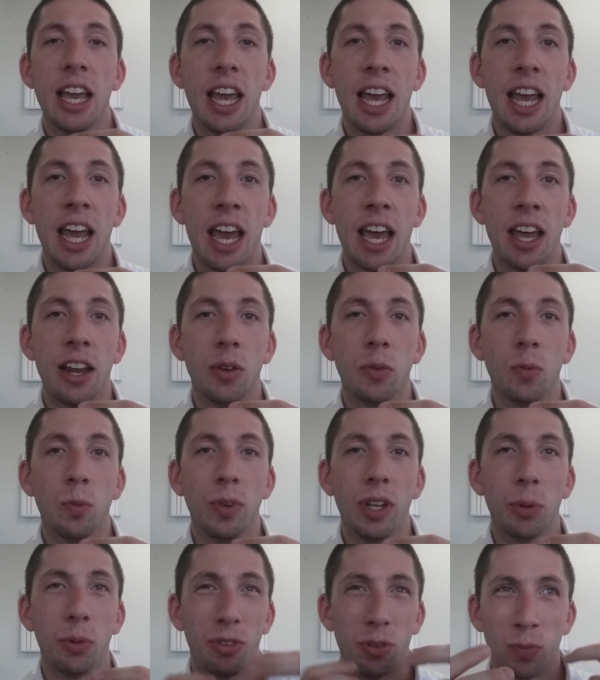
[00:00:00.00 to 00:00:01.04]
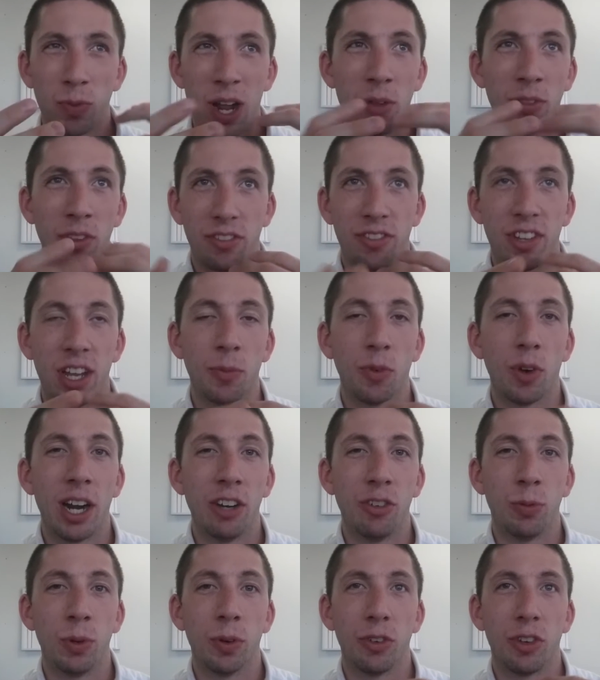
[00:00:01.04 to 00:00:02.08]
And it was around the same
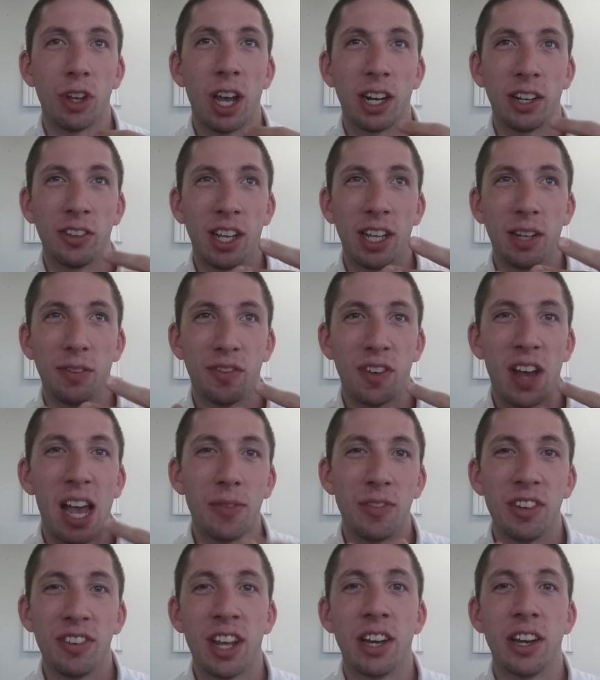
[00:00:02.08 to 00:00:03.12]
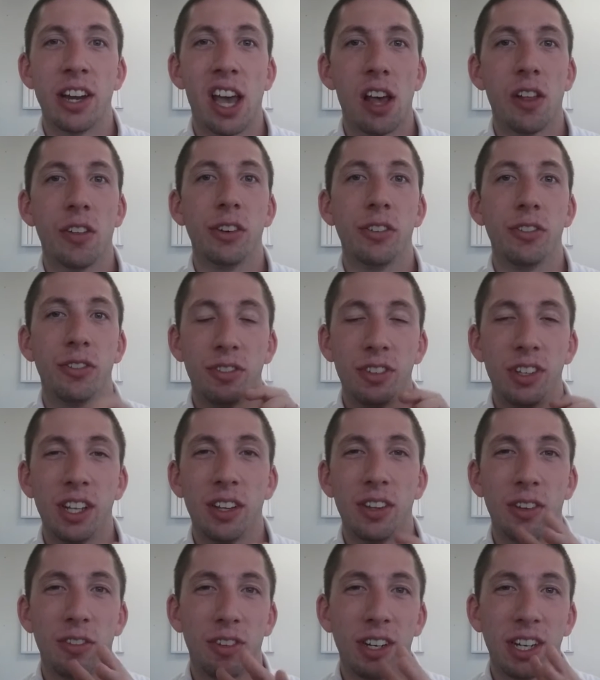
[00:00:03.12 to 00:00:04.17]
range. We were talking like $5 to $10.
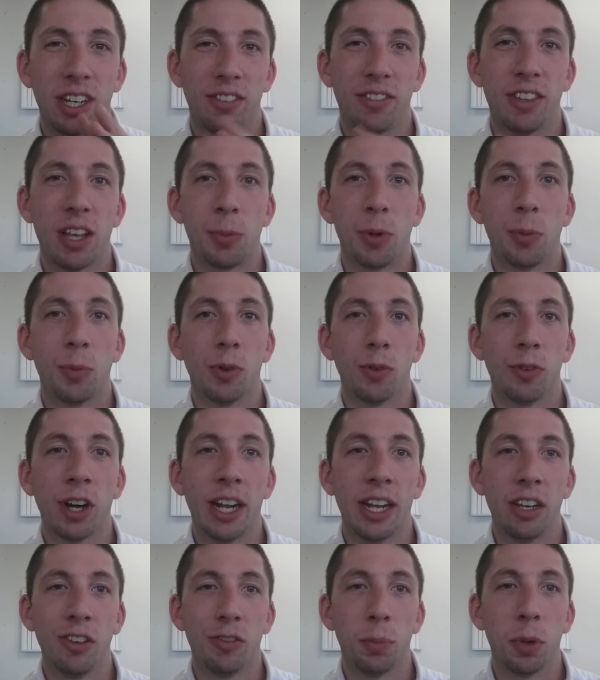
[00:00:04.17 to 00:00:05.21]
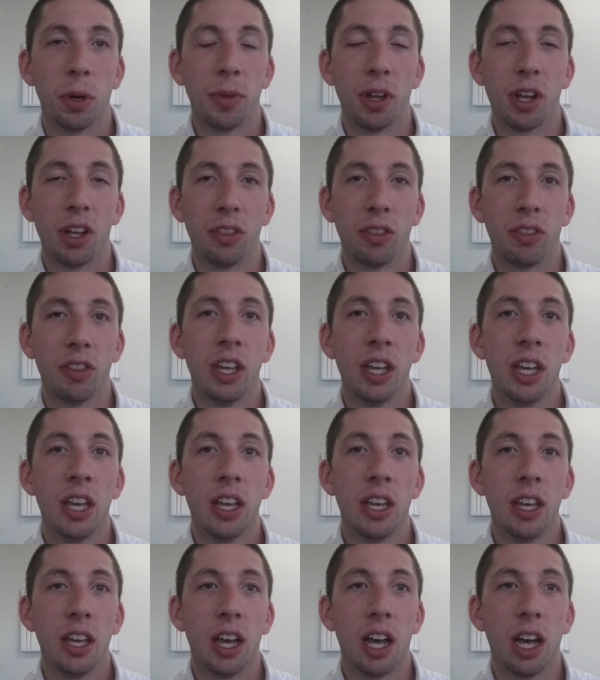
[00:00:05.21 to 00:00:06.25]
It's an acceptable range per month.
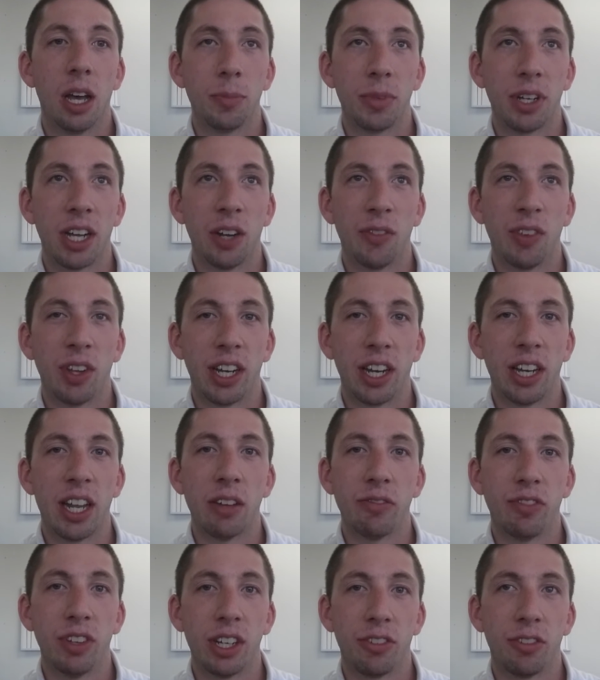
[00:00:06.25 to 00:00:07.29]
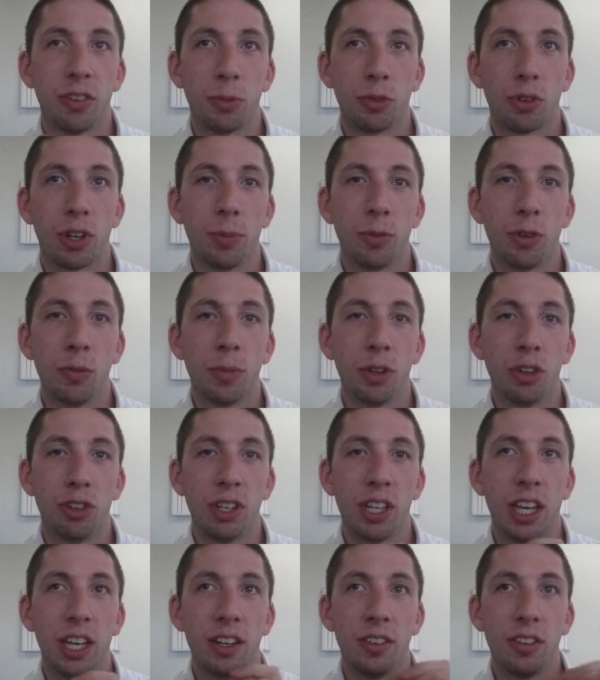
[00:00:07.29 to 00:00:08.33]
Kind of like a Netflix subscription, but
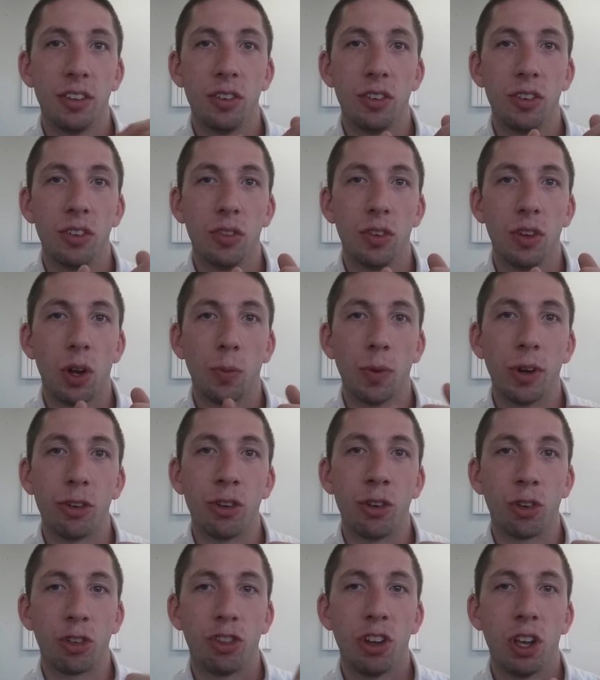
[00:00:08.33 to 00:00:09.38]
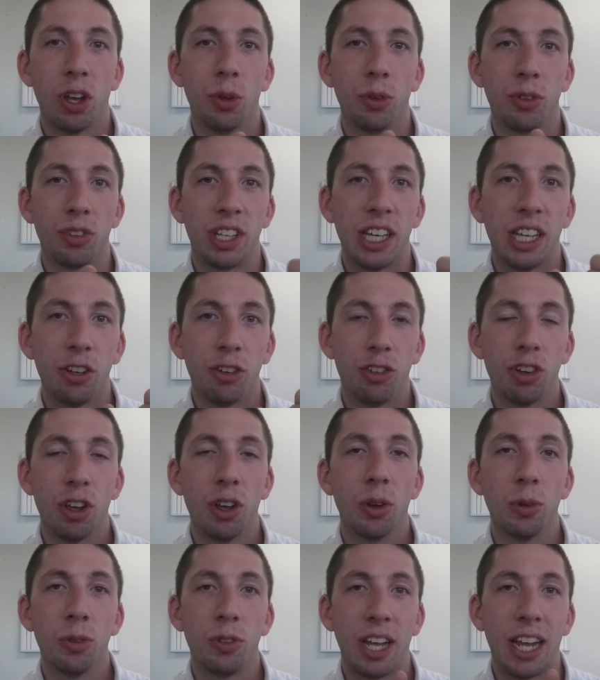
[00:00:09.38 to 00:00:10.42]
you get original shows, geek
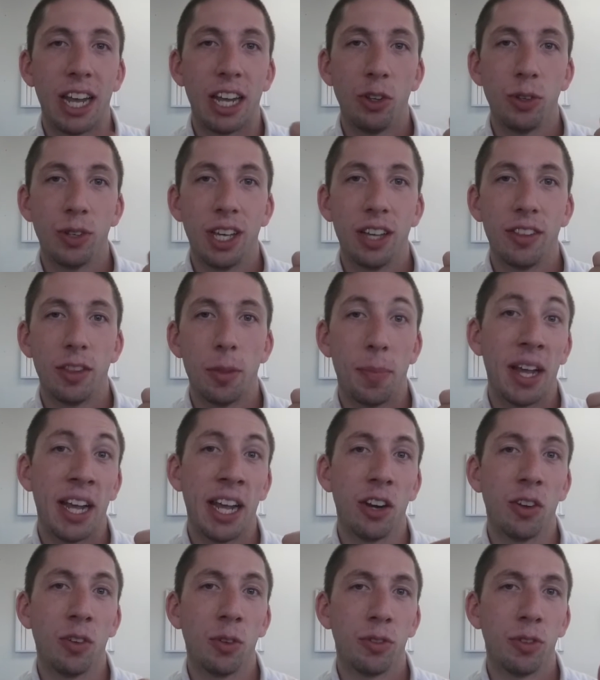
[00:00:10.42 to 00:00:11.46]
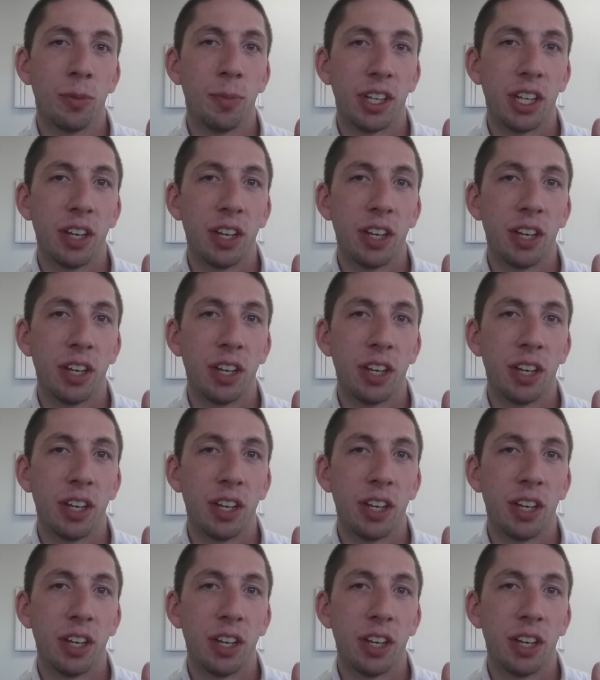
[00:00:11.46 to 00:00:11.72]
shows, and you get the panels from the